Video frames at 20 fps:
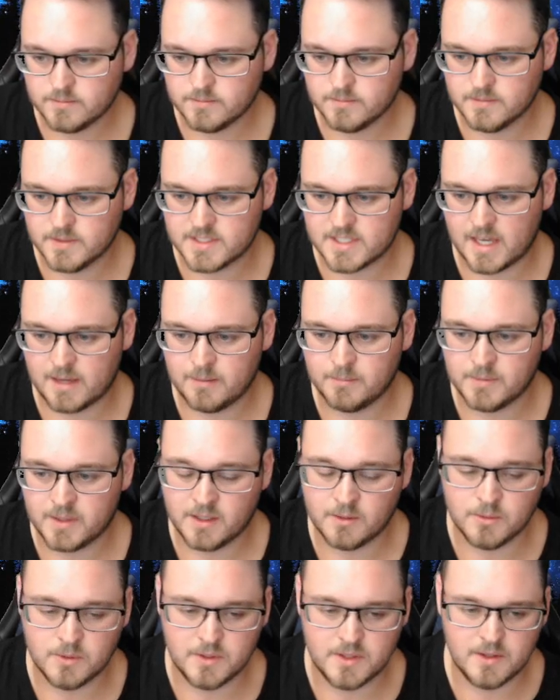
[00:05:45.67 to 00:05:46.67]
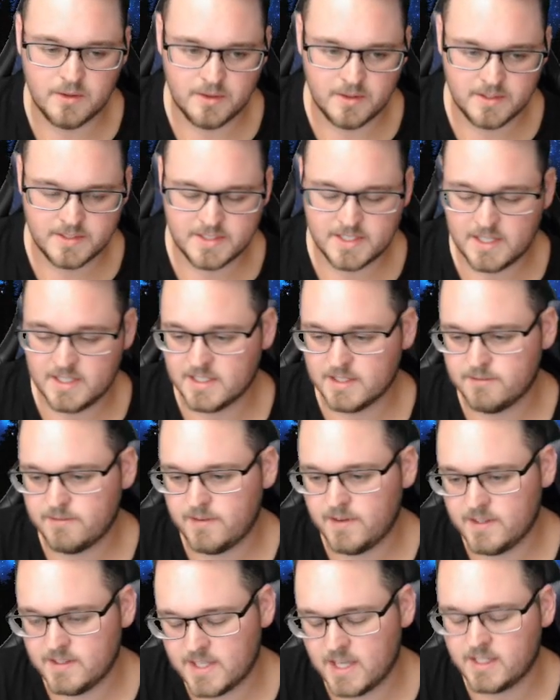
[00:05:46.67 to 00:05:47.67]
same thing with this is a
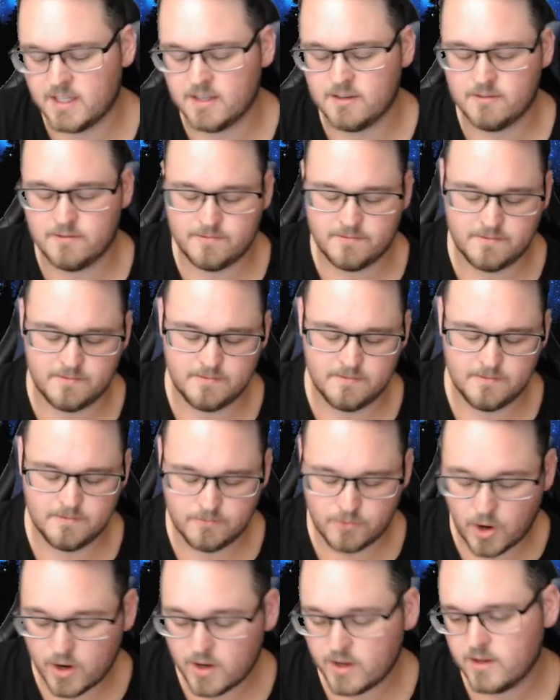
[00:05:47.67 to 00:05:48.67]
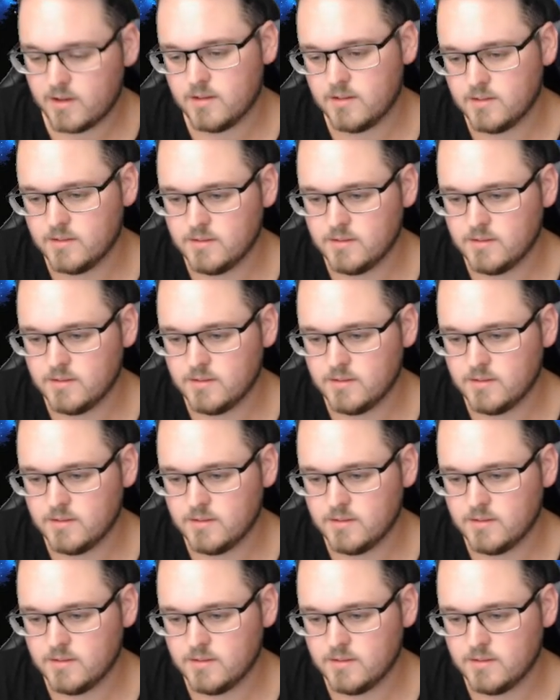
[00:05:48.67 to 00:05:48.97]
second ruck